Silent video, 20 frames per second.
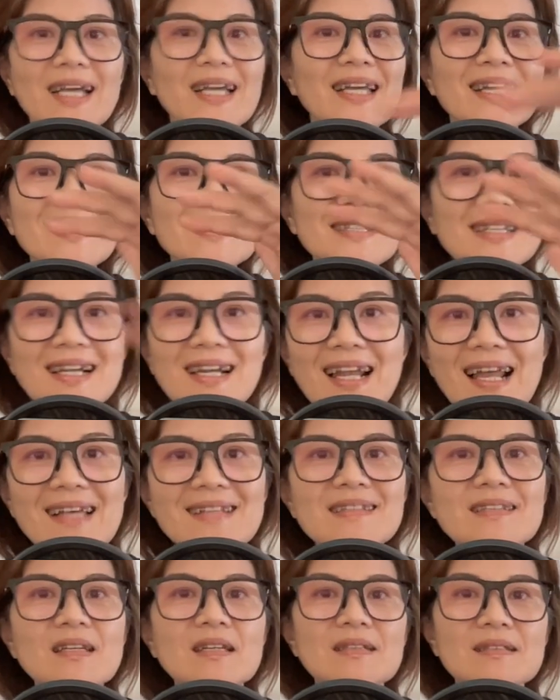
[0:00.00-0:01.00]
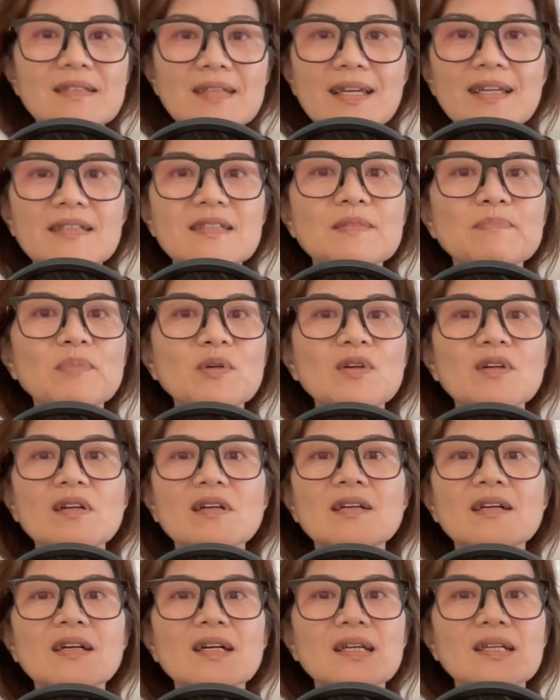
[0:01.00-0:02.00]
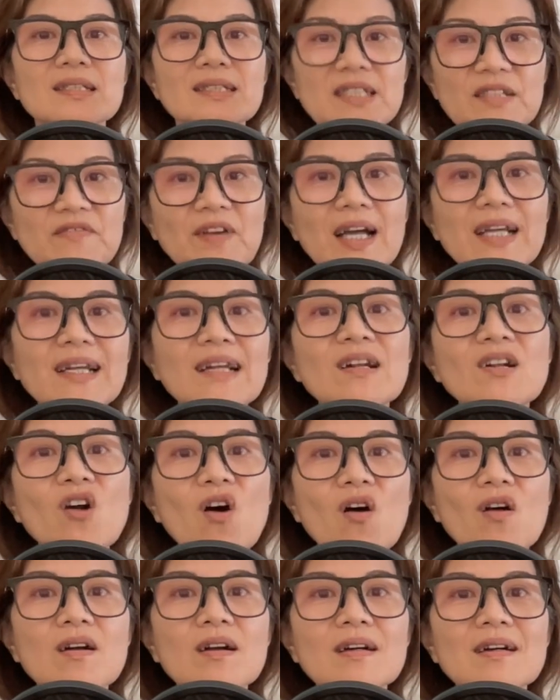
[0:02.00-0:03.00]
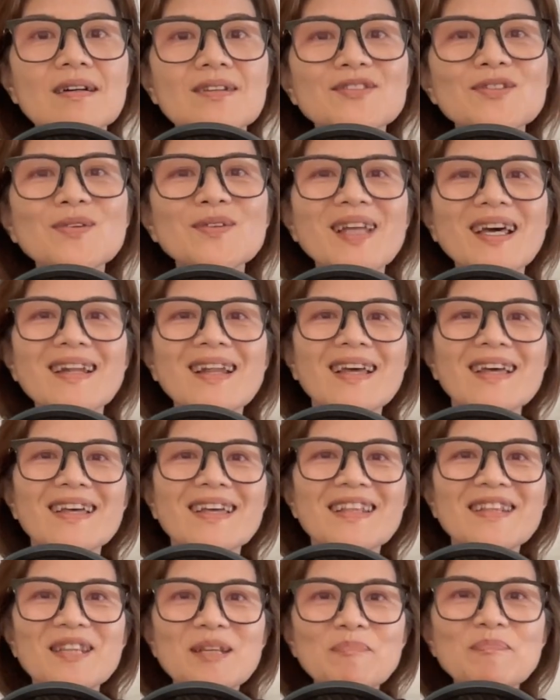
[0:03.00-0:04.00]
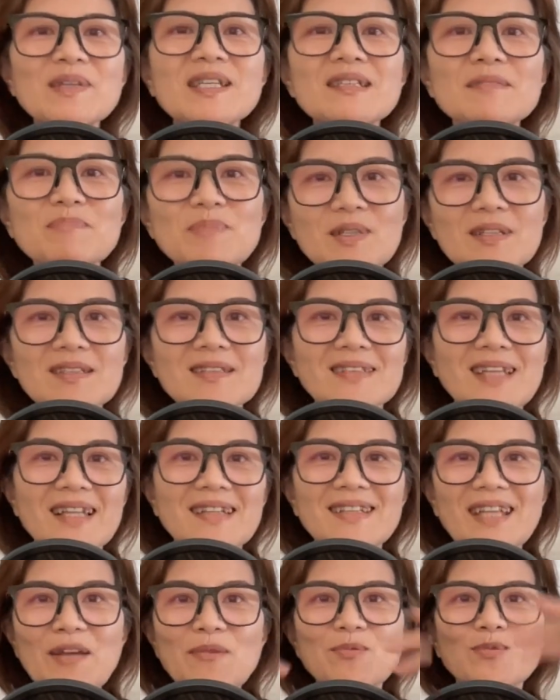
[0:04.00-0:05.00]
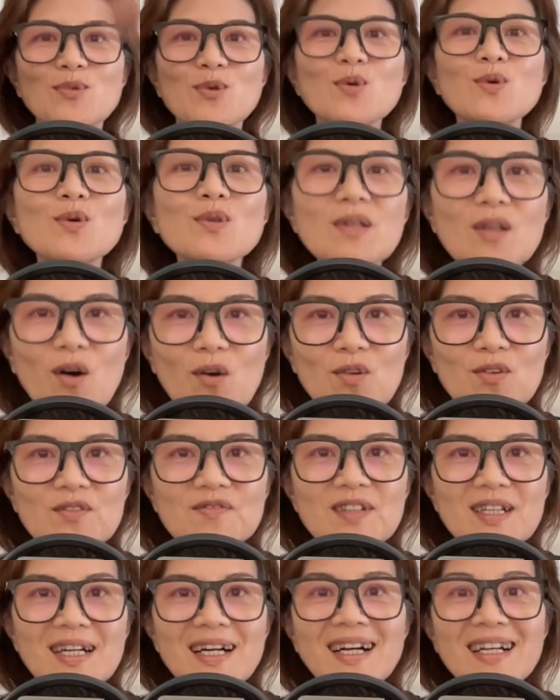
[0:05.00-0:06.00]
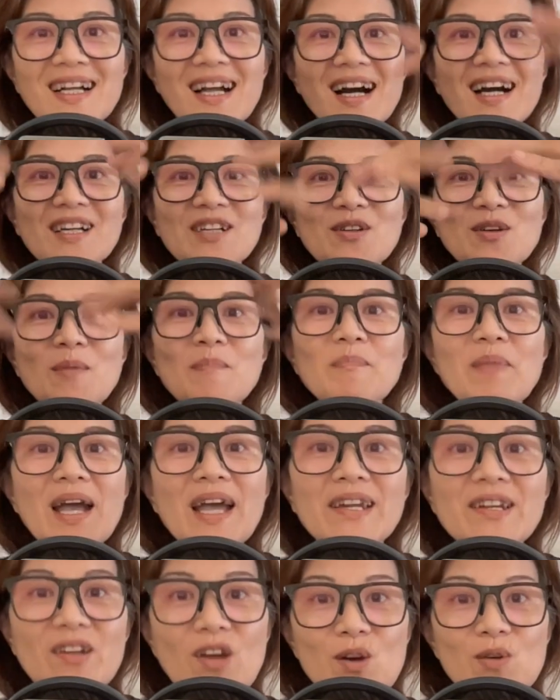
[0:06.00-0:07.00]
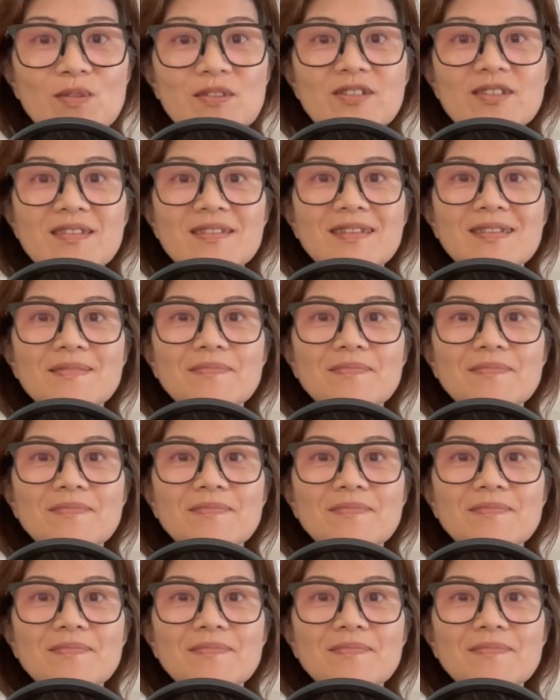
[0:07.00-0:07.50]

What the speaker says: It is classic textbook divide and conquer, so that the people that they rule over can't compare notes,